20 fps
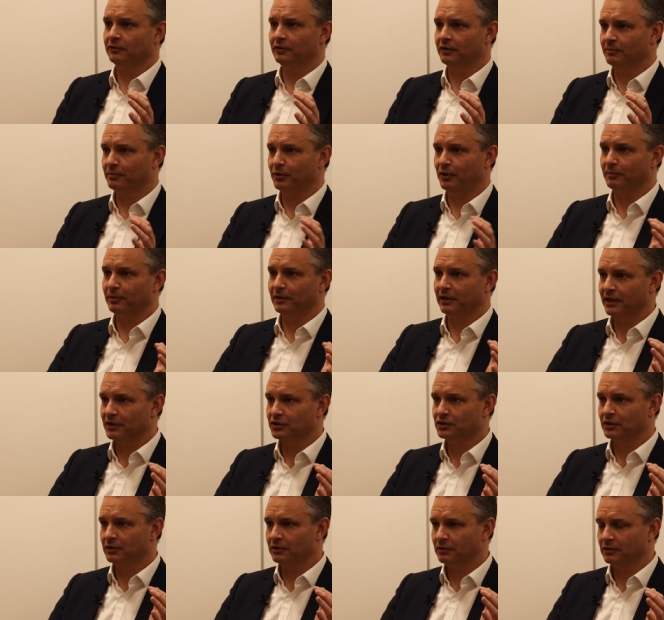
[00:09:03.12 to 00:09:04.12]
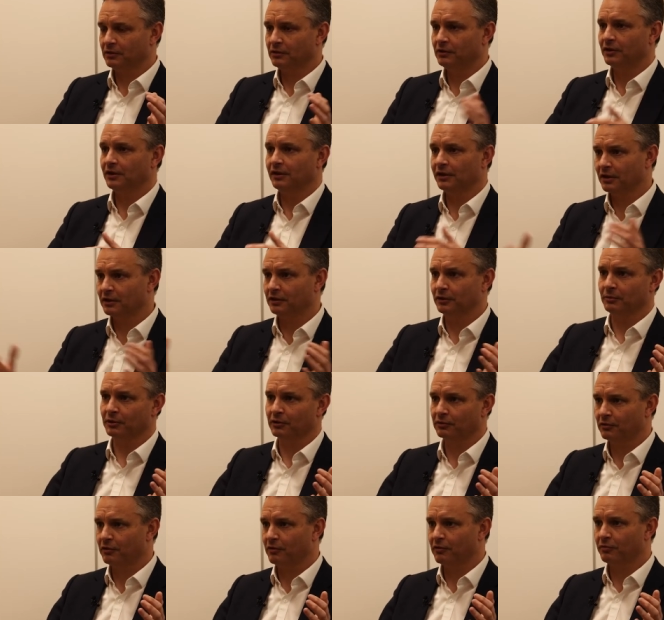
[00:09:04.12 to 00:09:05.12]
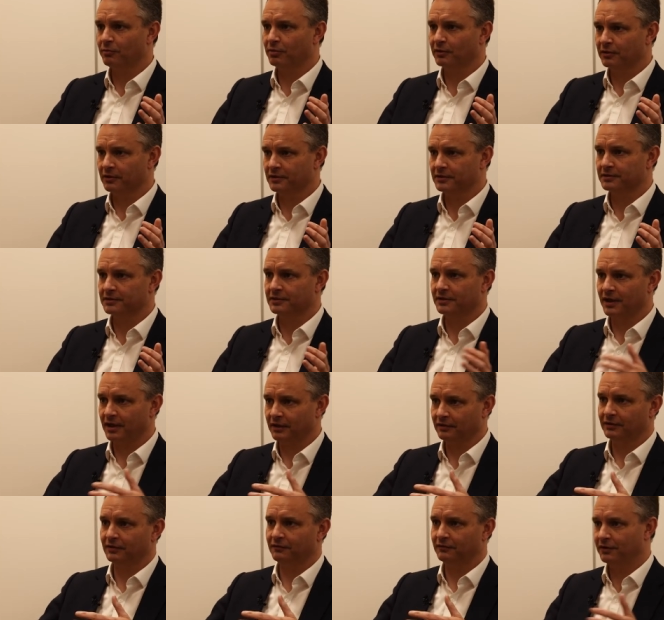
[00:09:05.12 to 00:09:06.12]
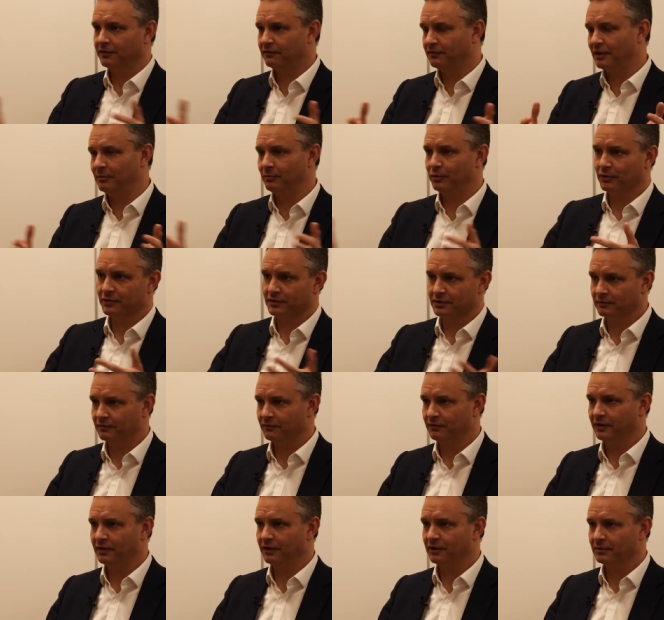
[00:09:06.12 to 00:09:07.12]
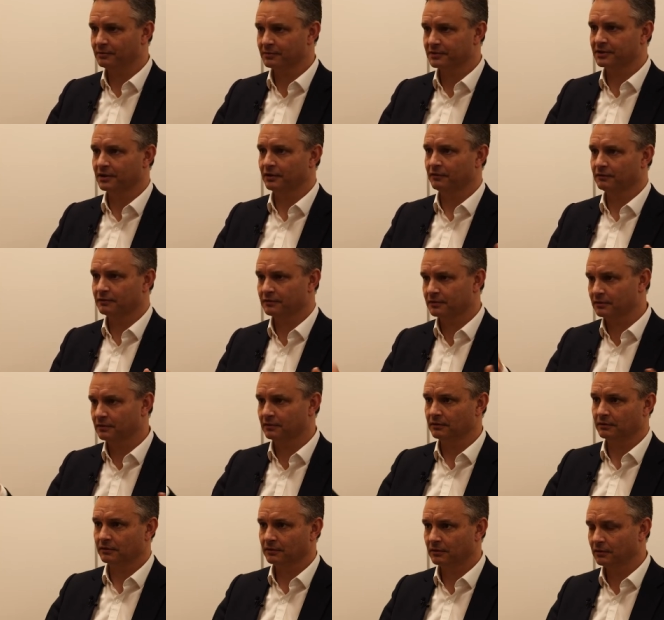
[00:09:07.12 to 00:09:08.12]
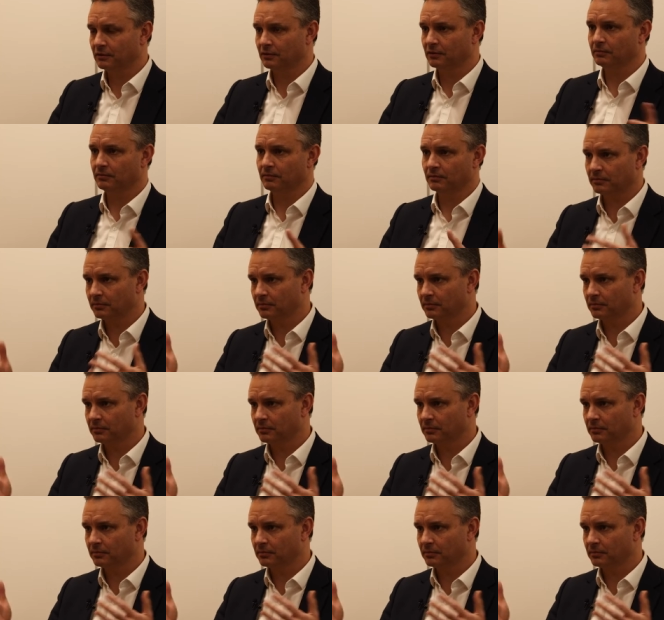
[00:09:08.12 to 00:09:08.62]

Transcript: to the population, you get economic growth because the activity of that person feeding themselves and you know,